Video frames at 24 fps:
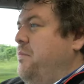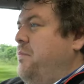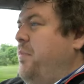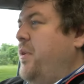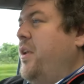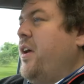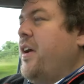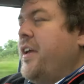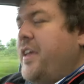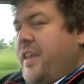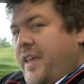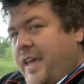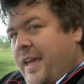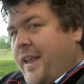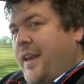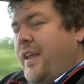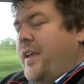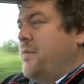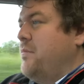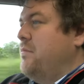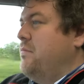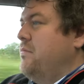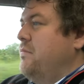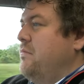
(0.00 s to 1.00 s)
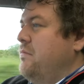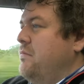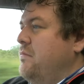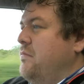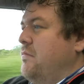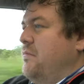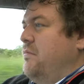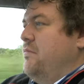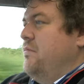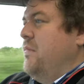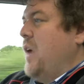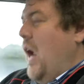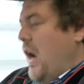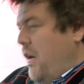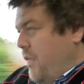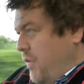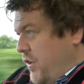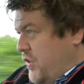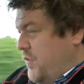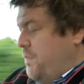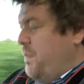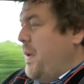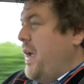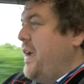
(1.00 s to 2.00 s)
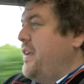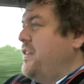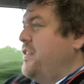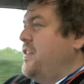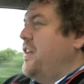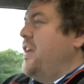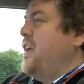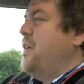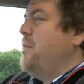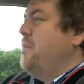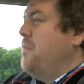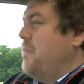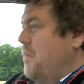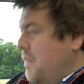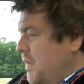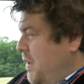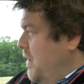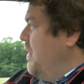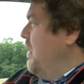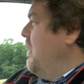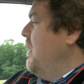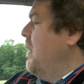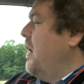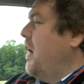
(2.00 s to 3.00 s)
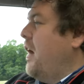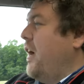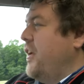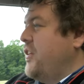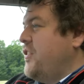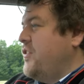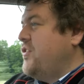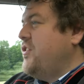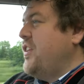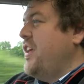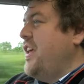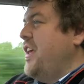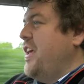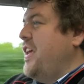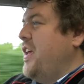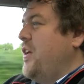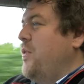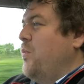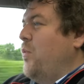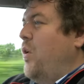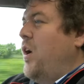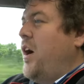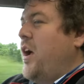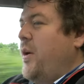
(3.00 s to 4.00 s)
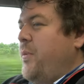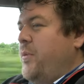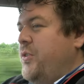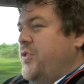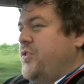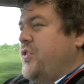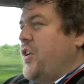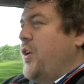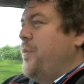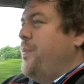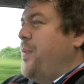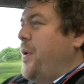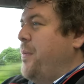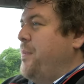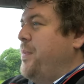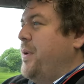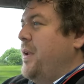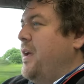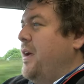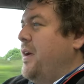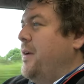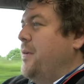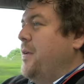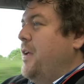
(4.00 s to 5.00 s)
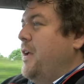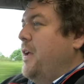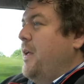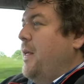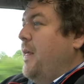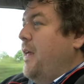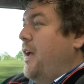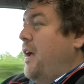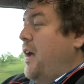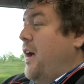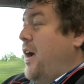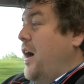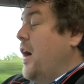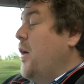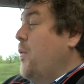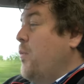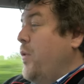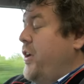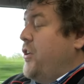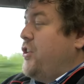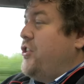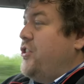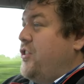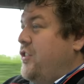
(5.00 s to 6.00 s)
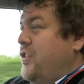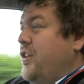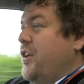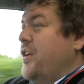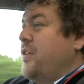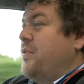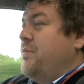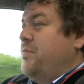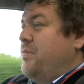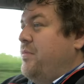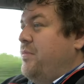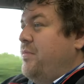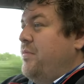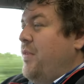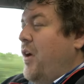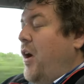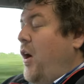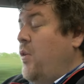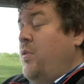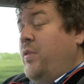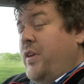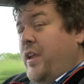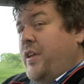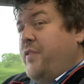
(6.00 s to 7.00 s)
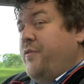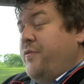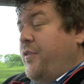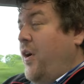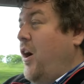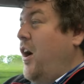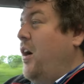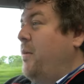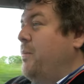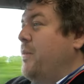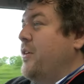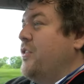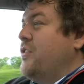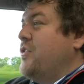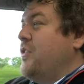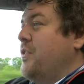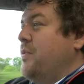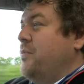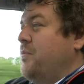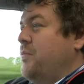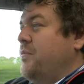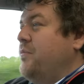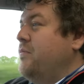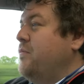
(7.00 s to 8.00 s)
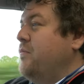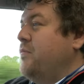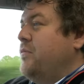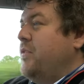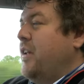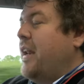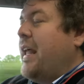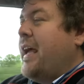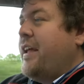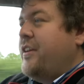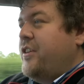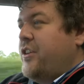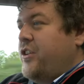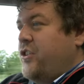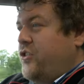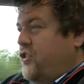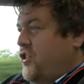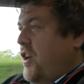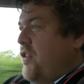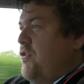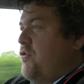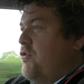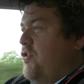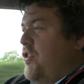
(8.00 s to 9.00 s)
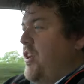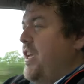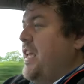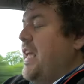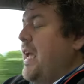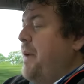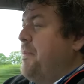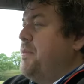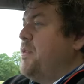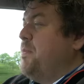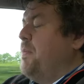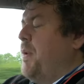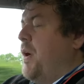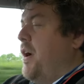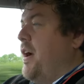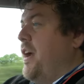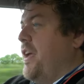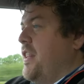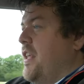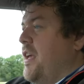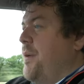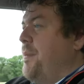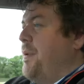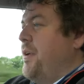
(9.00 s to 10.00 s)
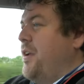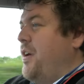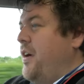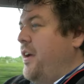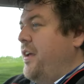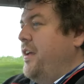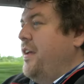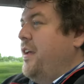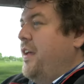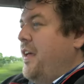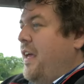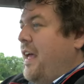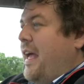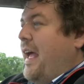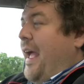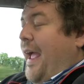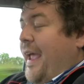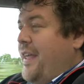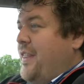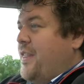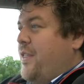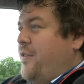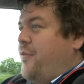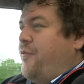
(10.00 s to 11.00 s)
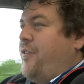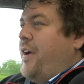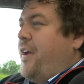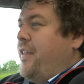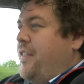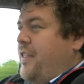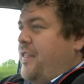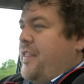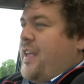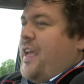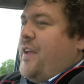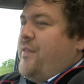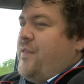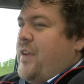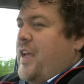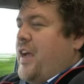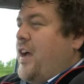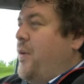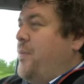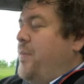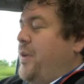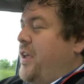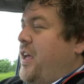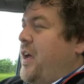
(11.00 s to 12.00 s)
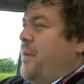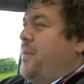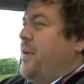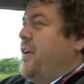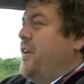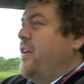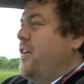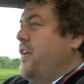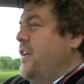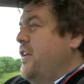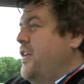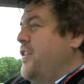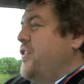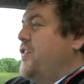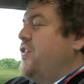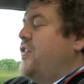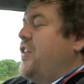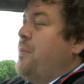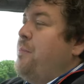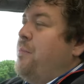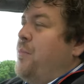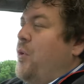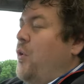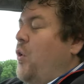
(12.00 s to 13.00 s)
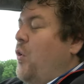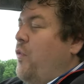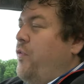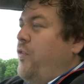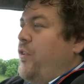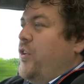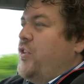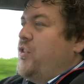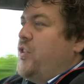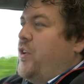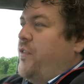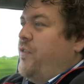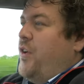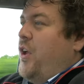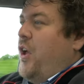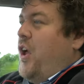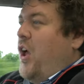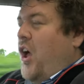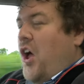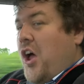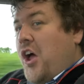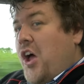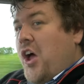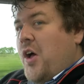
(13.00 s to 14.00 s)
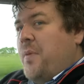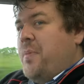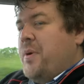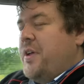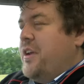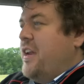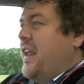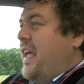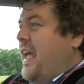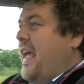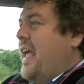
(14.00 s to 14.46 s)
but I get it. I respect it. I see why it was so popular. I wish that only farmers and landed gentry kept buying them, and I hate the fact that they have now become a symbol for sort of urban